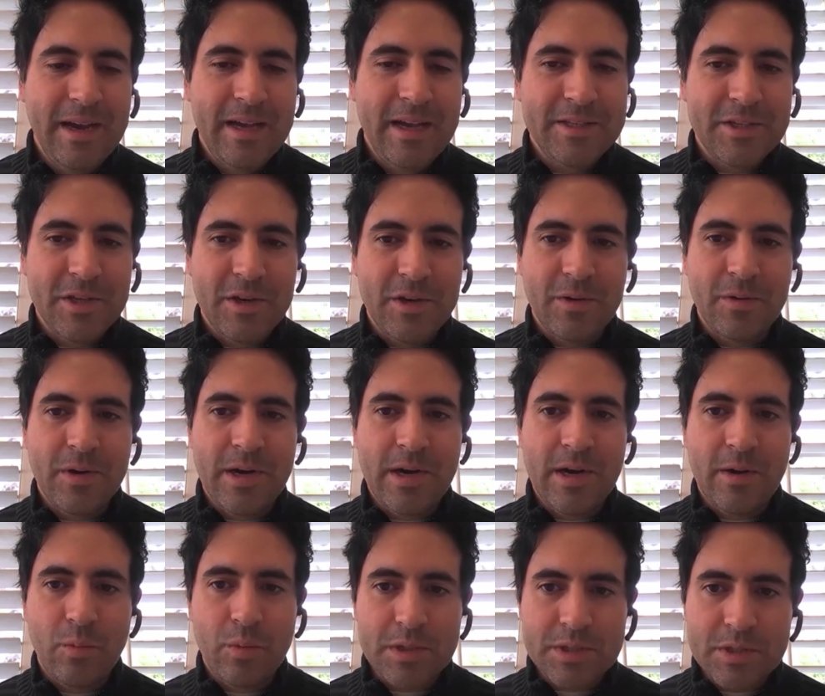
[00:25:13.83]

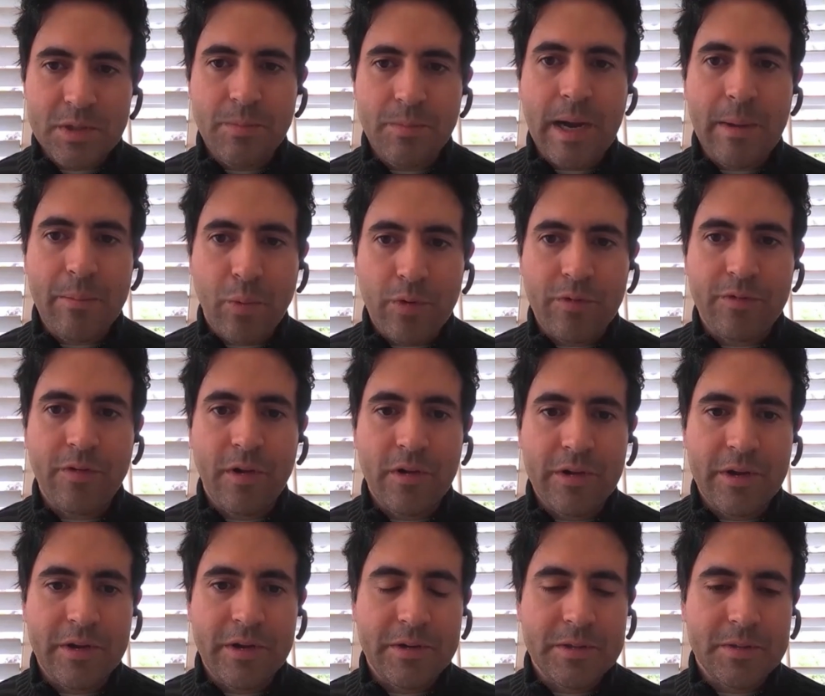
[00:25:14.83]
So we'll still buy
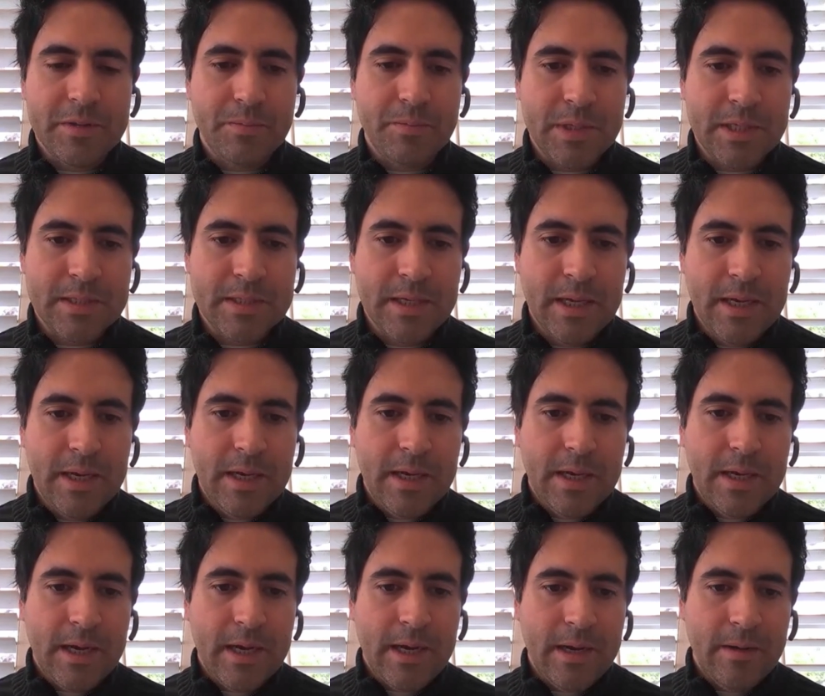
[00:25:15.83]
portfolios, but
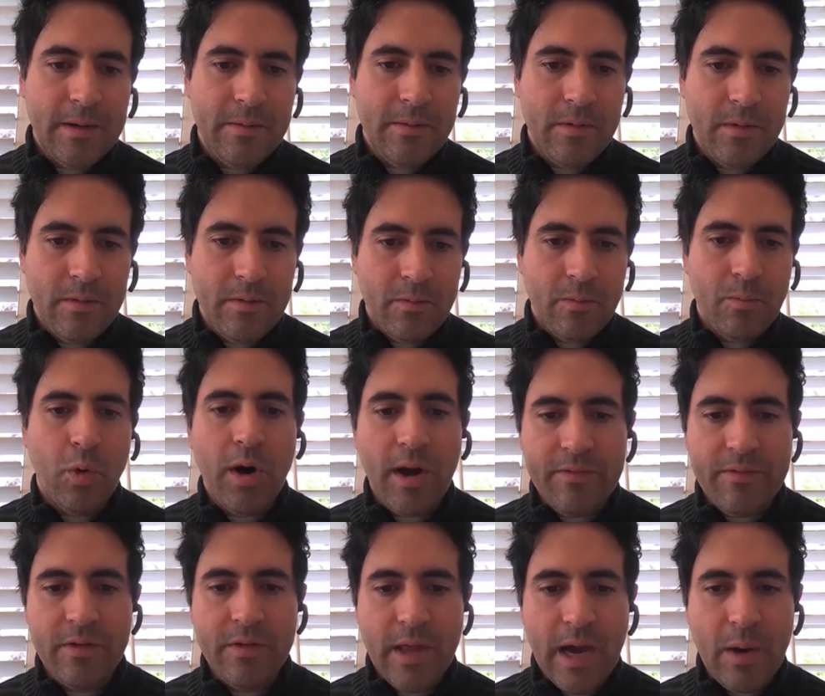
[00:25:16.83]
more
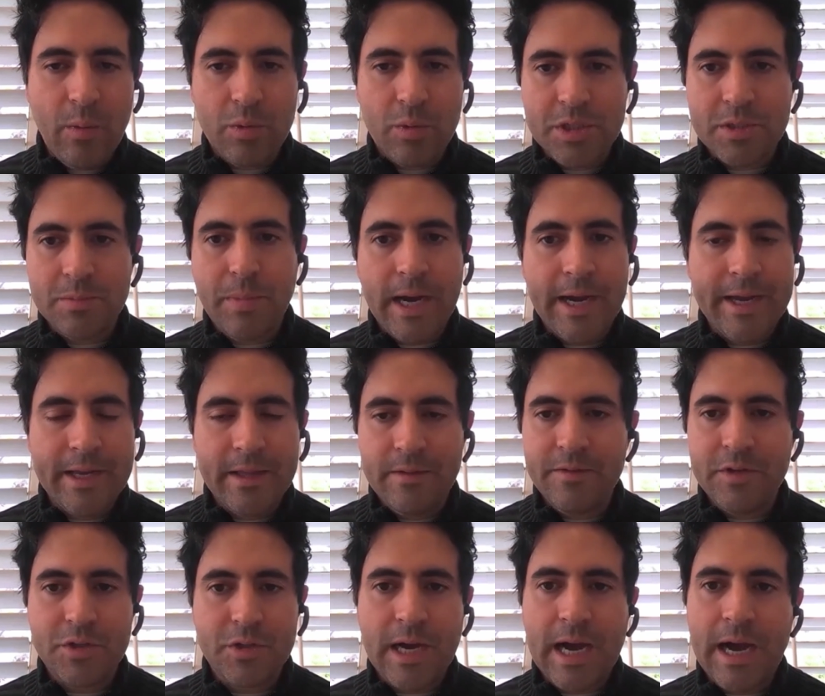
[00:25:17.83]
often than not, we're just buying
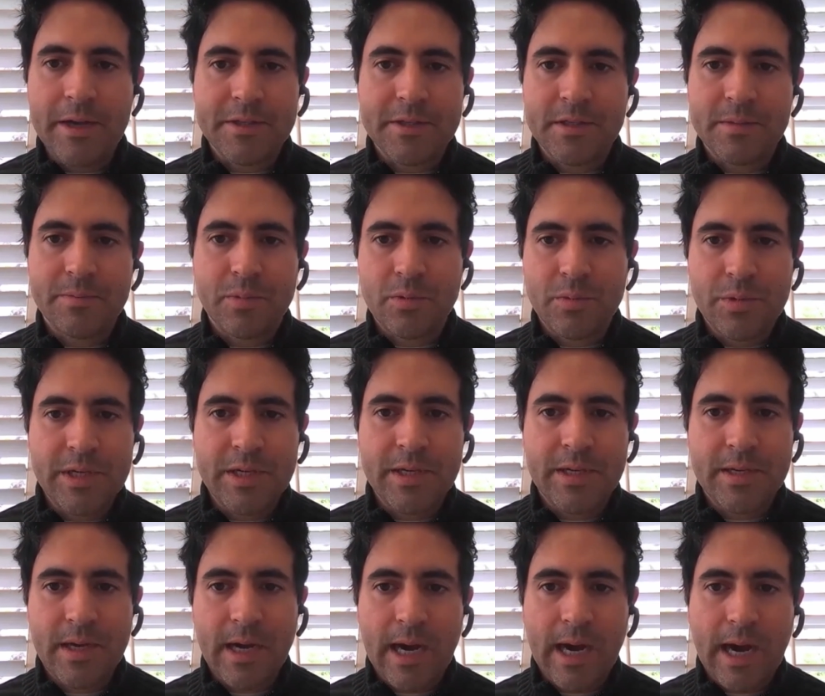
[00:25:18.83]
individual houses per week.
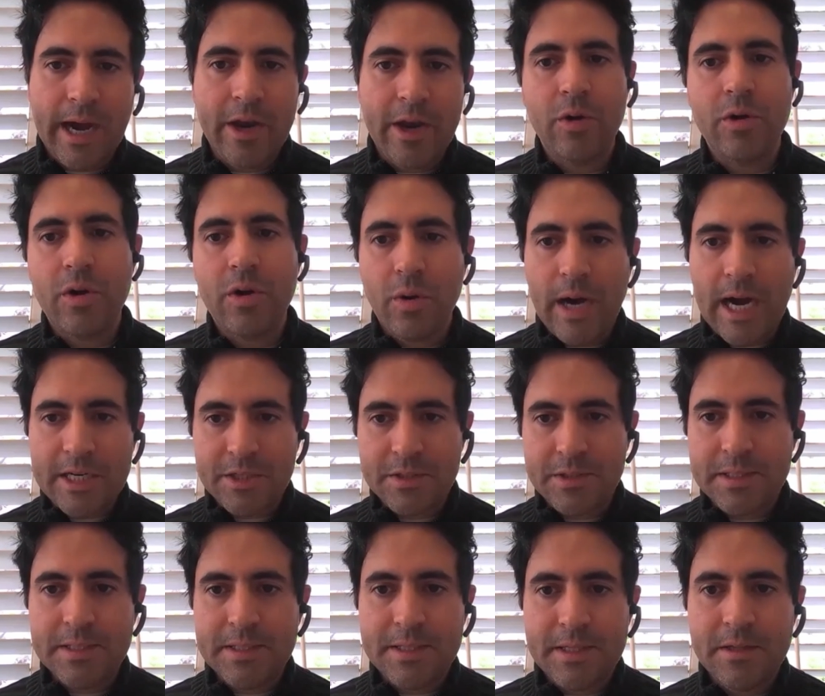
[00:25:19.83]
I don't go
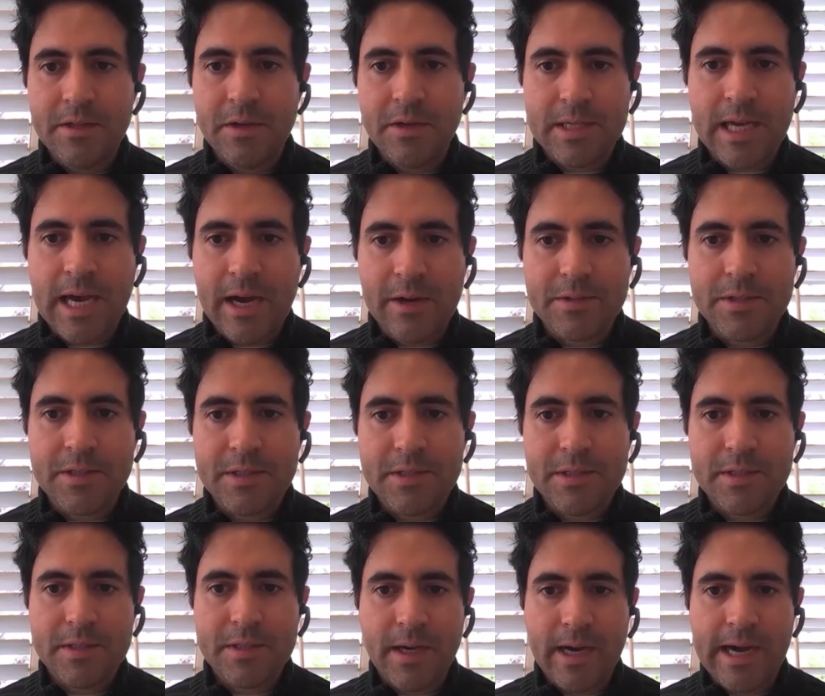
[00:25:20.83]
actually see those
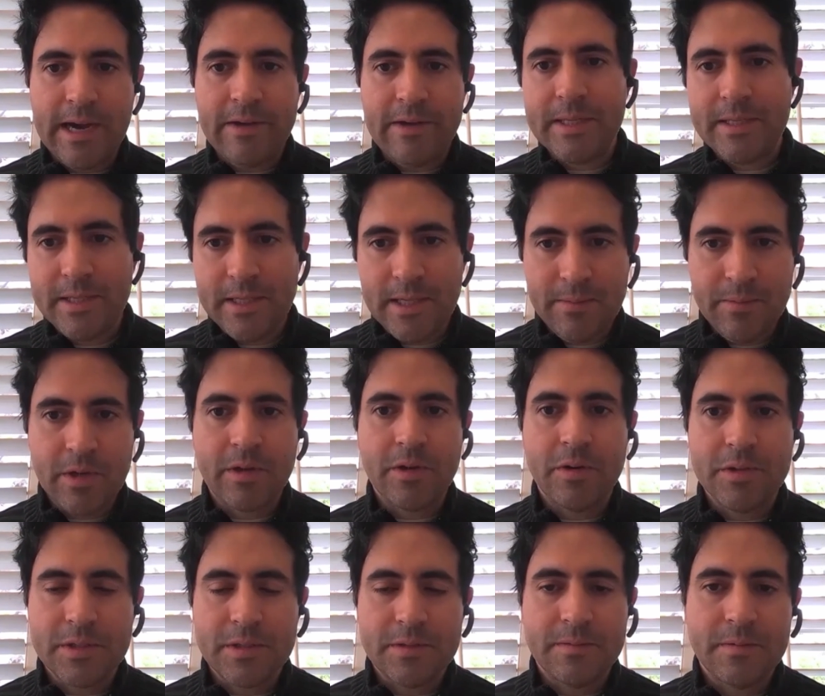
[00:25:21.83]
houses. I have my team that
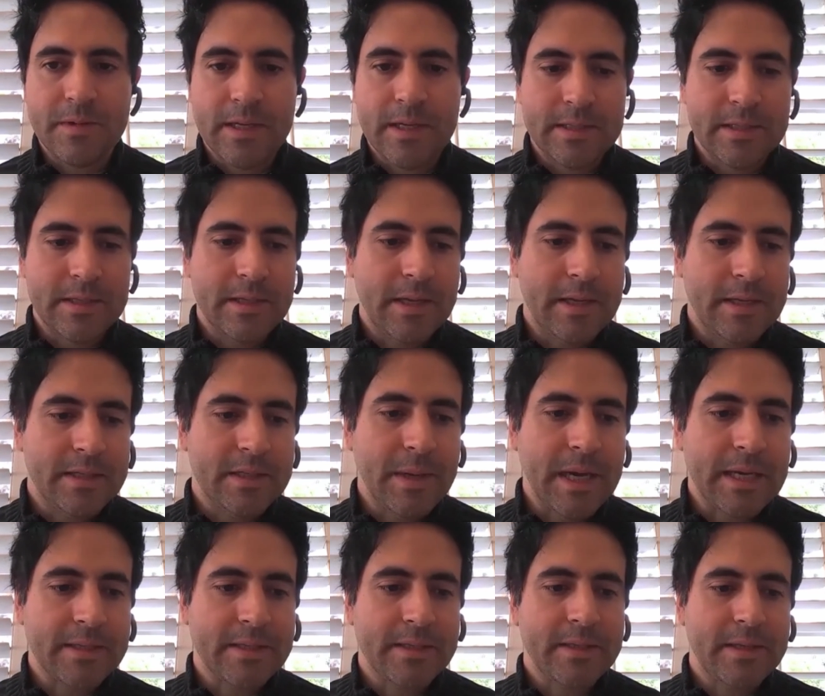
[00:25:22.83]
goes and
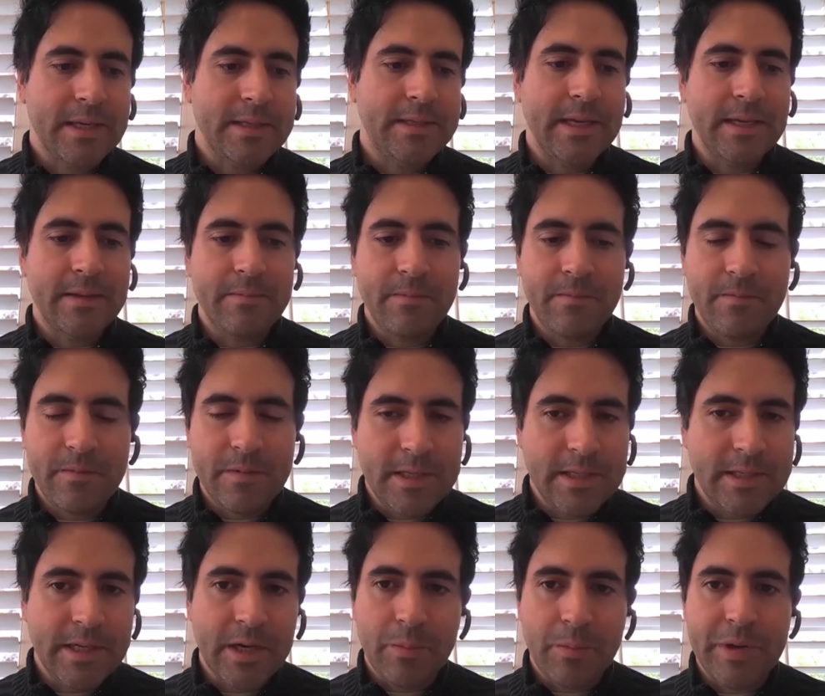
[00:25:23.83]
inspects it. They take
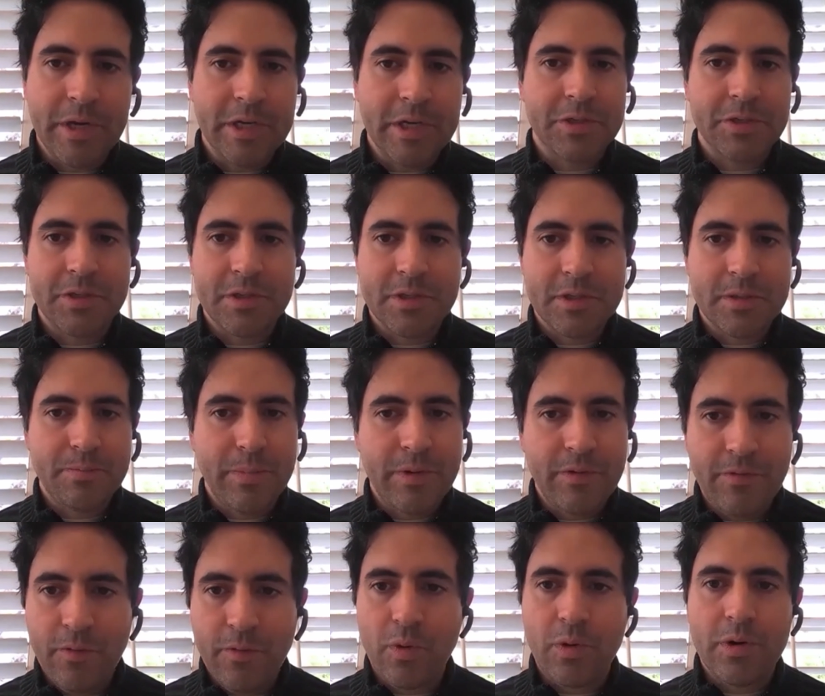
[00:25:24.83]
detailed pictures
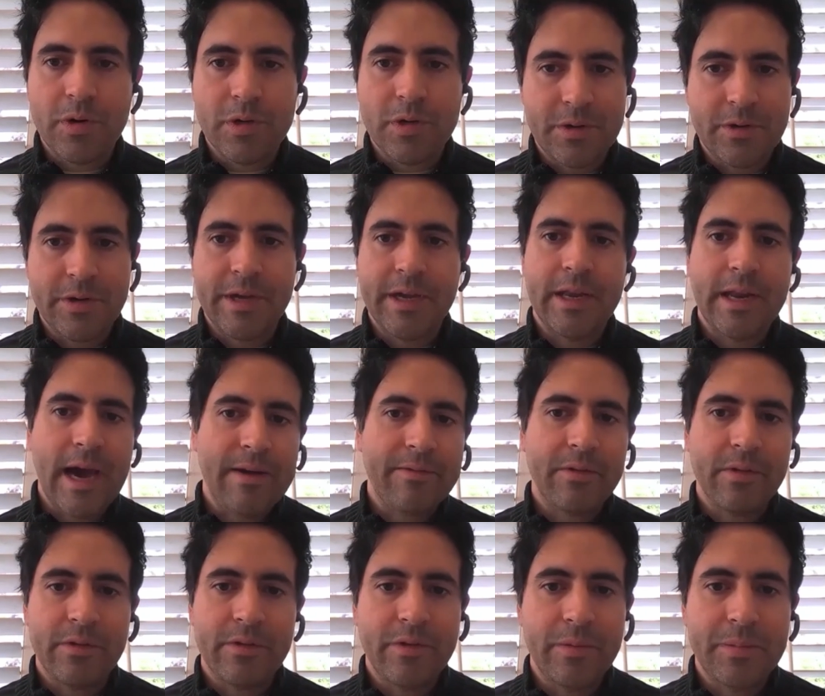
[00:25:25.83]
before, during, and
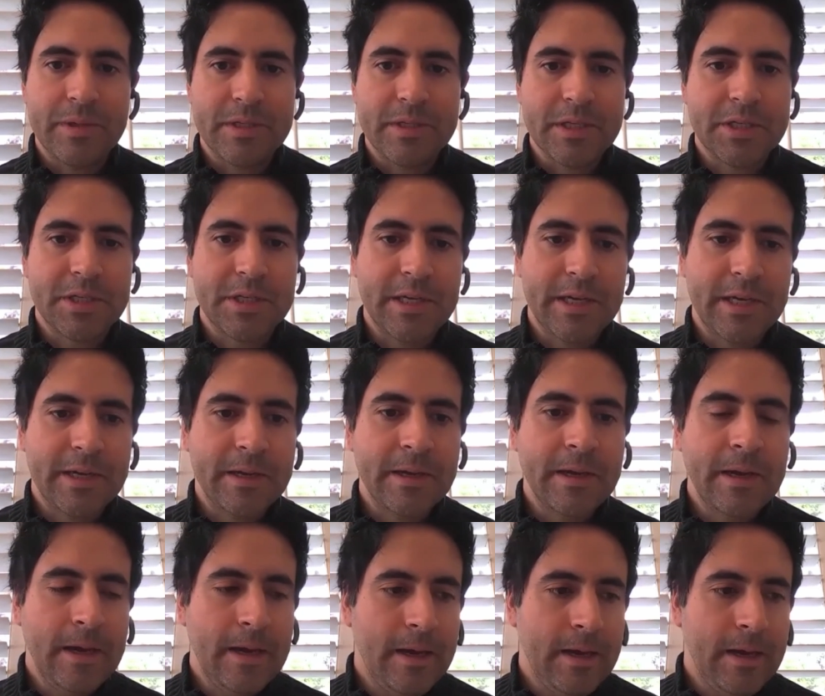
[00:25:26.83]
after the repositioning.